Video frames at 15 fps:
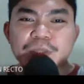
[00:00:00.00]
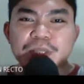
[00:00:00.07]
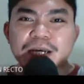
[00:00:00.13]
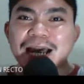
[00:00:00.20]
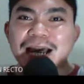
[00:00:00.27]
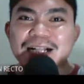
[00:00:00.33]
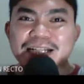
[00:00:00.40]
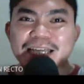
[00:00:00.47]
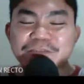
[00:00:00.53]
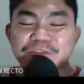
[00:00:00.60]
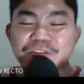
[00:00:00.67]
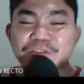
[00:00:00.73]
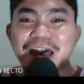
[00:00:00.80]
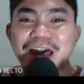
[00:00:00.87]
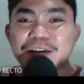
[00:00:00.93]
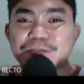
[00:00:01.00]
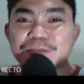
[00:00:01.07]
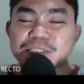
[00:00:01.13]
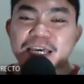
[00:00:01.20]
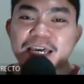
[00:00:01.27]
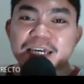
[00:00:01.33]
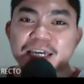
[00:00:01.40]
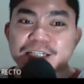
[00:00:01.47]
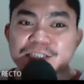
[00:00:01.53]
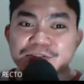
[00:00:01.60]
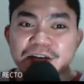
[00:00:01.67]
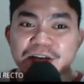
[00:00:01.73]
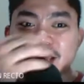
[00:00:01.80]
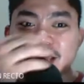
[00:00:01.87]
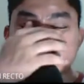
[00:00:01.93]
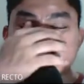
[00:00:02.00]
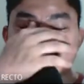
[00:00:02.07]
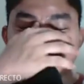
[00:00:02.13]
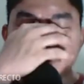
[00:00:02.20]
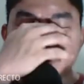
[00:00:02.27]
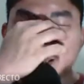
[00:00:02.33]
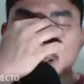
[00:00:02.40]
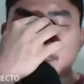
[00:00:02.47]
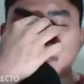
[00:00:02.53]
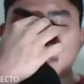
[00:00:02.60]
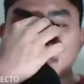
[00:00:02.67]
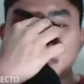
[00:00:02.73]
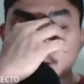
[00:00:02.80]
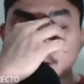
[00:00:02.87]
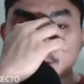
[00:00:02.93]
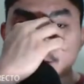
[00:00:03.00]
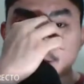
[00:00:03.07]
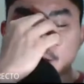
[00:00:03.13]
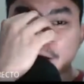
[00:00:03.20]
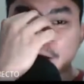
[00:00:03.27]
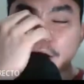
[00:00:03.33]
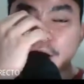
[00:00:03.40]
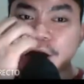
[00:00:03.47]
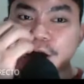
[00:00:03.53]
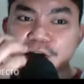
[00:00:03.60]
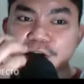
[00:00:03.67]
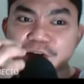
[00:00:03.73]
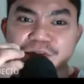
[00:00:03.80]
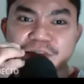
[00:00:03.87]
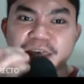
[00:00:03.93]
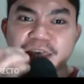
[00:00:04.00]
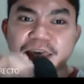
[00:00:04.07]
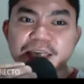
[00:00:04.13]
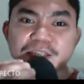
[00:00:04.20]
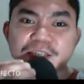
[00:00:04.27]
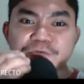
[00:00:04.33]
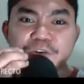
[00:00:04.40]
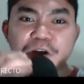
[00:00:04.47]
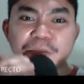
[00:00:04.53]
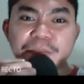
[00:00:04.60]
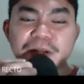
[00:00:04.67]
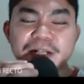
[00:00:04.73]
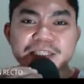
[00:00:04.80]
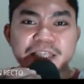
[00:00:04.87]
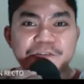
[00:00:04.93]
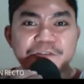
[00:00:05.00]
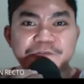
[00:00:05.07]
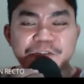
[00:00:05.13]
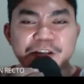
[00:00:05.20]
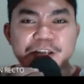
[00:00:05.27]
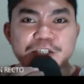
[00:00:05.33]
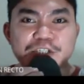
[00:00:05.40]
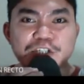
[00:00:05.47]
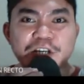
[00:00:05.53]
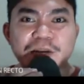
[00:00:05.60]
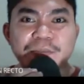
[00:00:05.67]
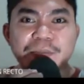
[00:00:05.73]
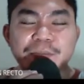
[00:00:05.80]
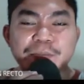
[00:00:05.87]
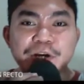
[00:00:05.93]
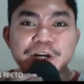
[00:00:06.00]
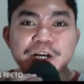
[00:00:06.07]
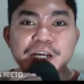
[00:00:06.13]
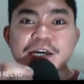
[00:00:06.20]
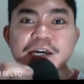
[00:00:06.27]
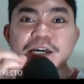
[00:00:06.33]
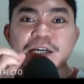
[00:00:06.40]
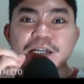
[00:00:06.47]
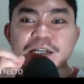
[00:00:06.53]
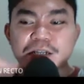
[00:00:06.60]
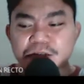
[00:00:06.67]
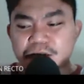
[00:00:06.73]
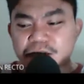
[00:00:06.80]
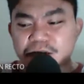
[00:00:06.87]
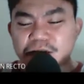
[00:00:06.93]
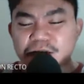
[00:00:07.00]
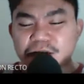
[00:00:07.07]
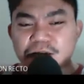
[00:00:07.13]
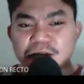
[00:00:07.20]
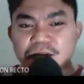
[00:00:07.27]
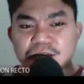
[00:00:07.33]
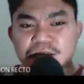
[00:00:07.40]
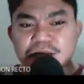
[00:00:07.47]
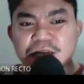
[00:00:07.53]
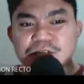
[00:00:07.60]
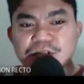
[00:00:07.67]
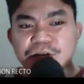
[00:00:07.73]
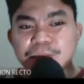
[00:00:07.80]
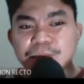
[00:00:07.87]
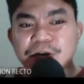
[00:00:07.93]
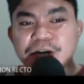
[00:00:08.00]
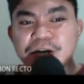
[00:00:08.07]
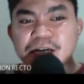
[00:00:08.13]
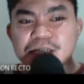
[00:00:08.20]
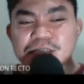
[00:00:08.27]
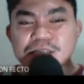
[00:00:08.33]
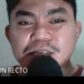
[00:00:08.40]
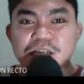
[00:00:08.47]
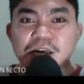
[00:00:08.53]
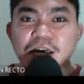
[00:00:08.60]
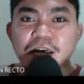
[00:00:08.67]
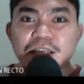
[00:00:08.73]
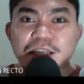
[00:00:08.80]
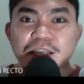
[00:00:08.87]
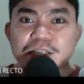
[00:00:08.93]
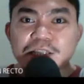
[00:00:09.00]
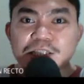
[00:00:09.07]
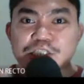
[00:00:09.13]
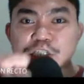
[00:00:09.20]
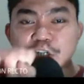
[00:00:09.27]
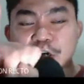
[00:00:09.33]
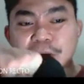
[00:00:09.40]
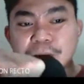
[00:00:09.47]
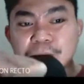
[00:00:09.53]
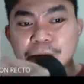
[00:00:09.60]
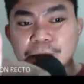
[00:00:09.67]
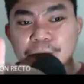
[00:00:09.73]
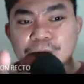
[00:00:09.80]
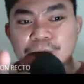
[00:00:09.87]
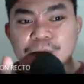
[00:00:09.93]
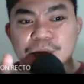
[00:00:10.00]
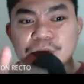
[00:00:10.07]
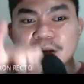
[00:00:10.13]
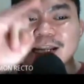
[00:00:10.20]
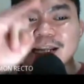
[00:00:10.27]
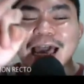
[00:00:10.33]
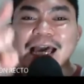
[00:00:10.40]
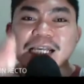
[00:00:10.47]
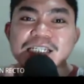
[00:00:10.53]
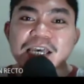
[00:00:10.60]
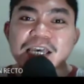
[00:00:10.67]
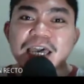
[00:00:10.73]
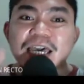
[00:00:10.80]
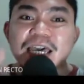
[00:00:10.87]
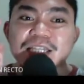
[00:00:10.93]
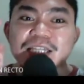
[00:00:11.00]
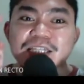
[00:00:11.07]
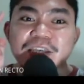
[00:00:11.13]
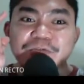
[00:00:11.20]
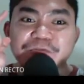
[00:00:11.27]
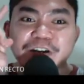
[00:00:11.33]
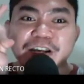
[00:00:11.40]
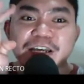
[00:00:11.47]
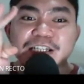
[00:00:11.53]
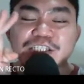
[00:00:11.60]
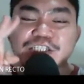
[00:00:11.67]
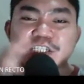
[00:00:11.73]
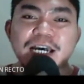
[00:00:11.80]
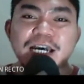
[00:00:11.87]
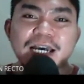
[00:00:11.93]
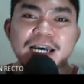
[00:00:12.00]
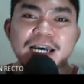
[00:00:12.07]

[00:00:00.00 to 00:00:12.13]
I'll give you 5 seconds to identify the parts of this formal definition. Remember, these are the parts: term, class, and differentia.